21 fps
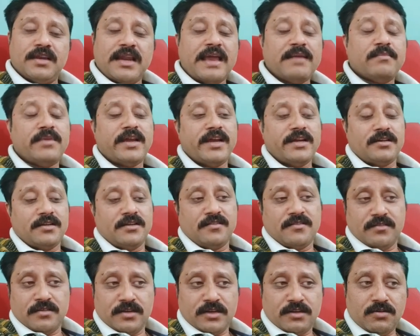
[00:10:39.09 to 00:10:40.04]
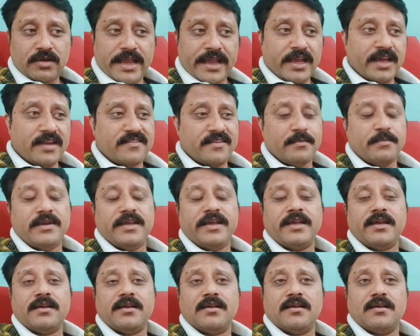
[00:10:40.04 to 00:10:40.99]
limelight is, you know, younger
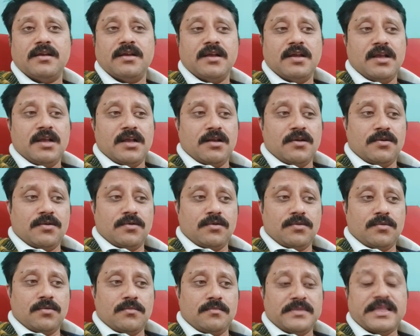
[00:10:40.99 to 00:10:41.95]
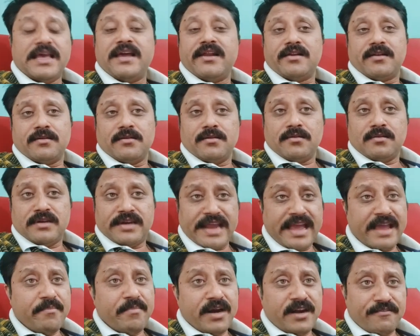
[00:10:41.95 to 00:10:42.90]
sibling, their
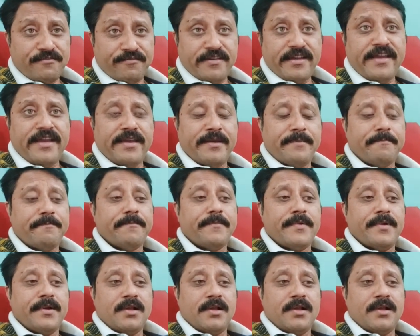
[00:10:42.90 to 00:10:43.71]
name and fame,